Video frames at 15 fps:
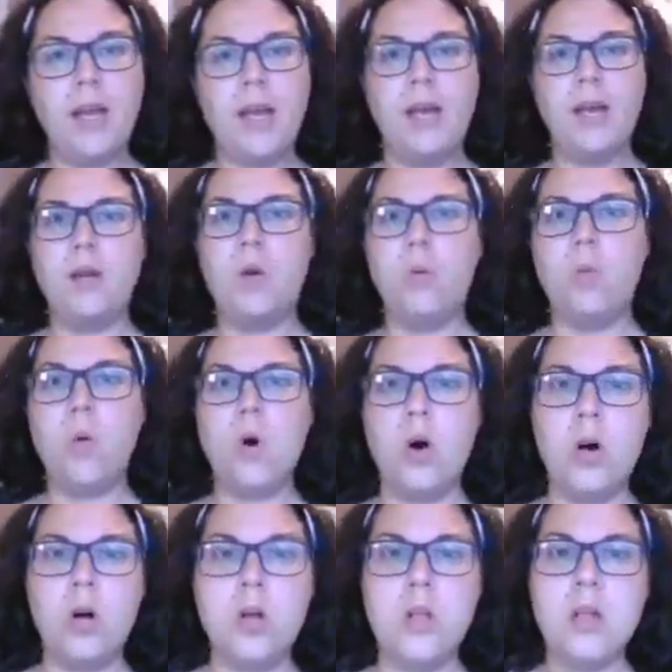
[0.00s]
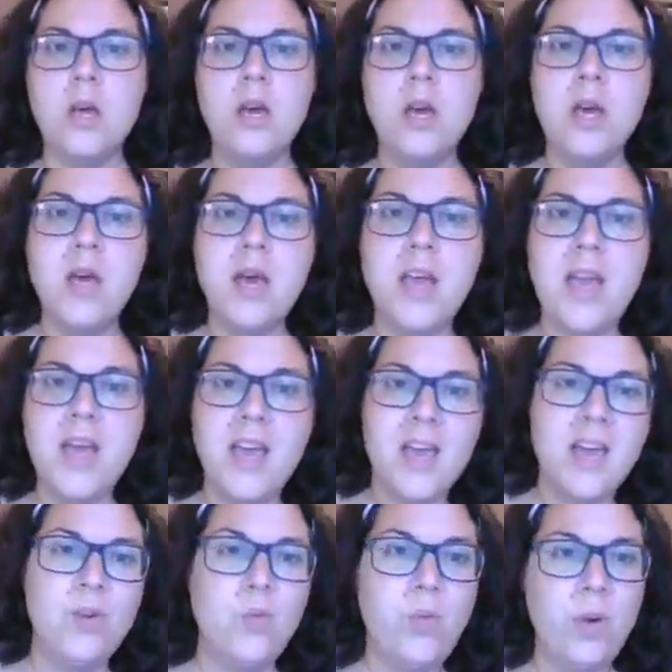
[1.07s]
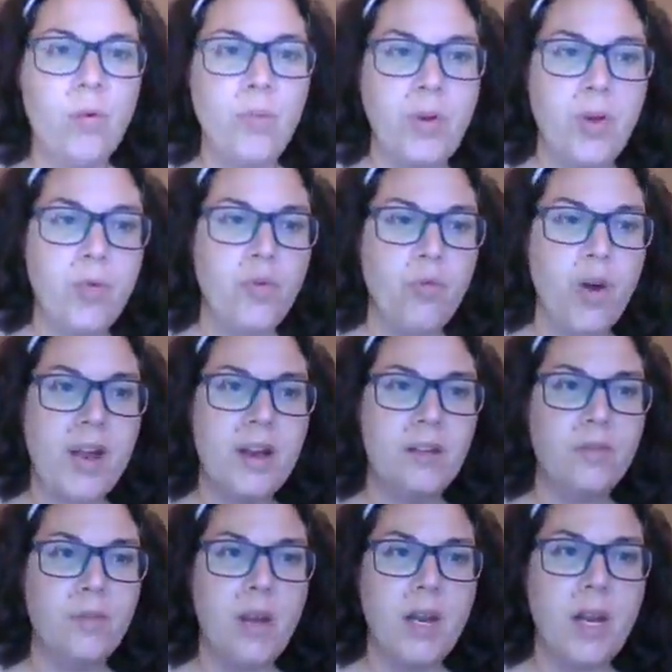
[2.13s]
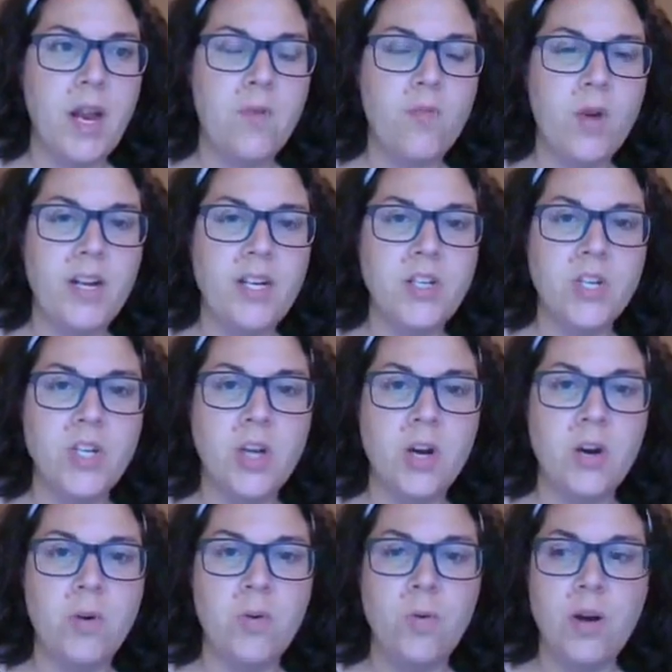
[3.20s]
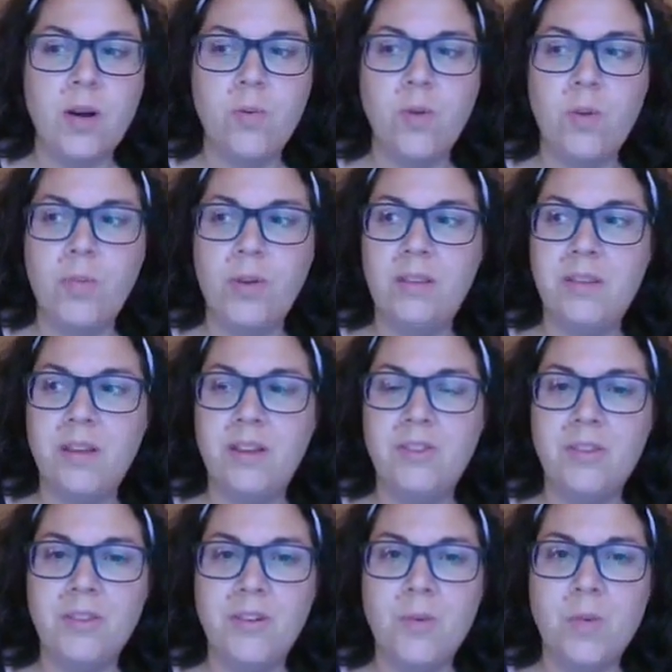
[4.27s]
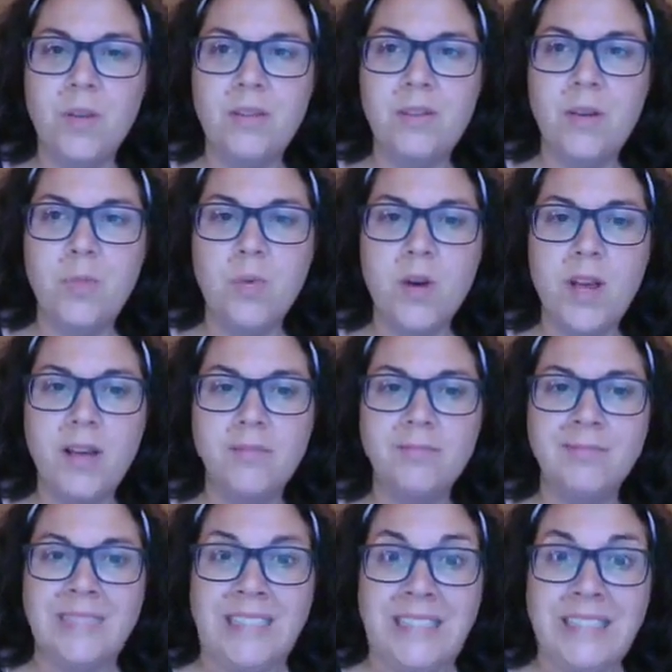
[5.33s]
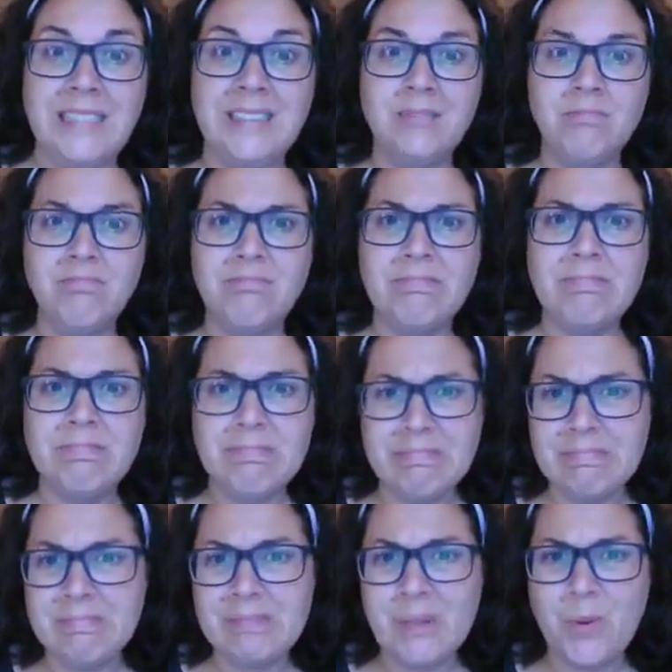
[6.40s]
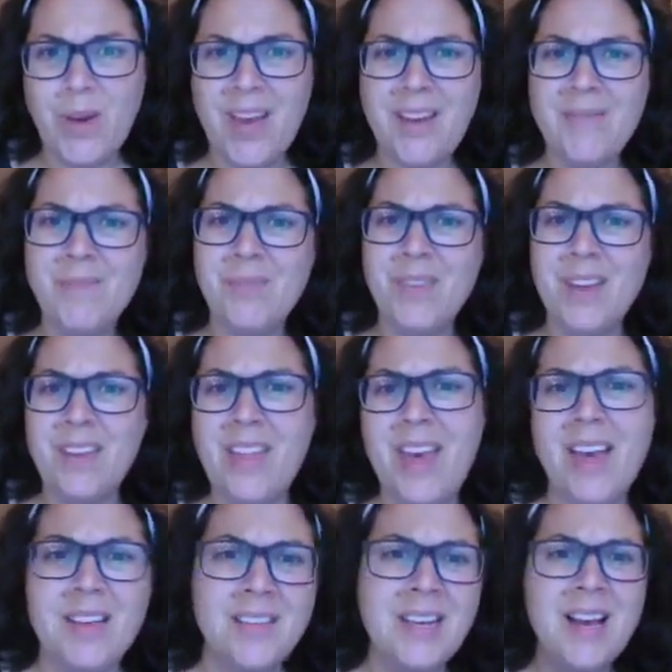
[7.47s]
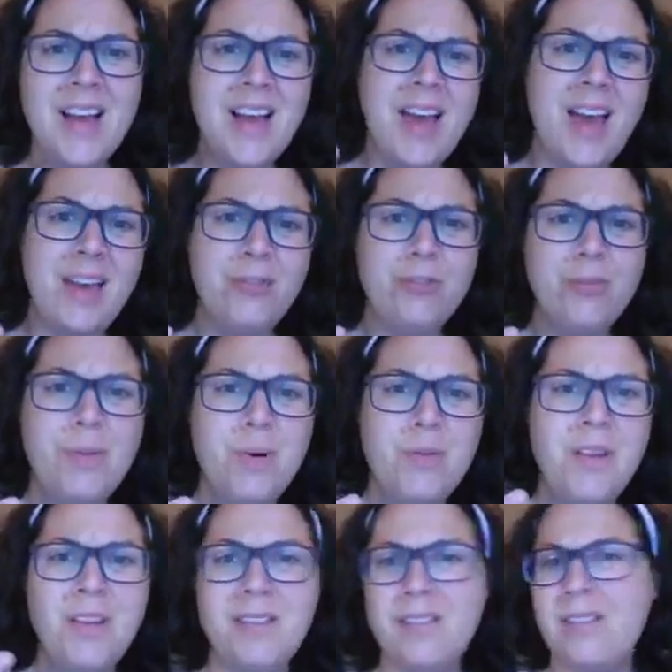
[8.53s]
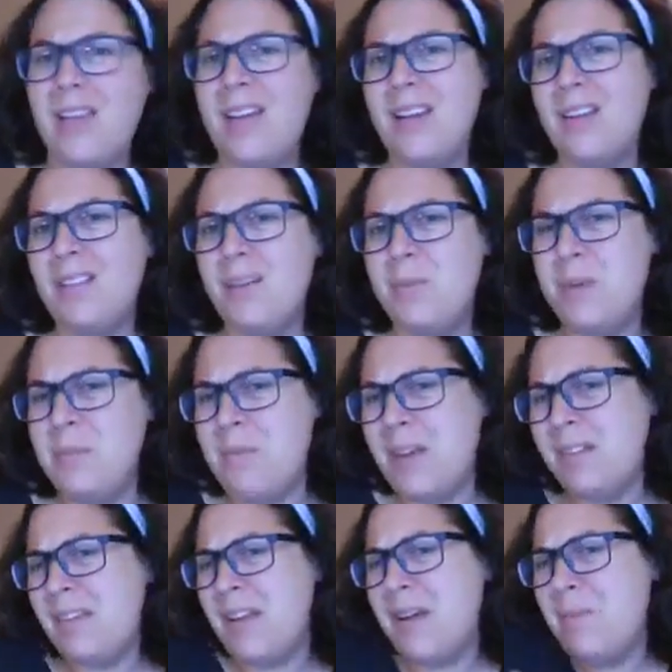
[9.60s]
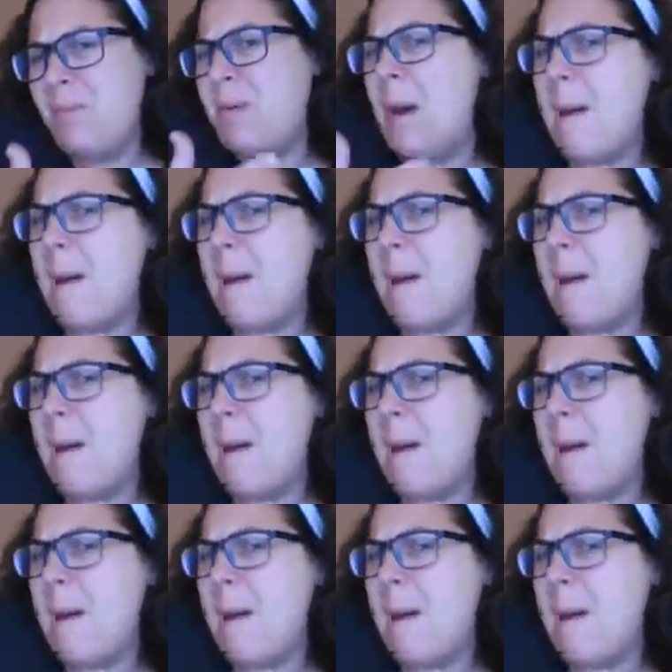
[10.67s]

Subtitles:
and a wall, and we will be right as rain and ready to go when we see each other on Wednesday morning. Okay, look at that. Extra bonus and a little bit mess up.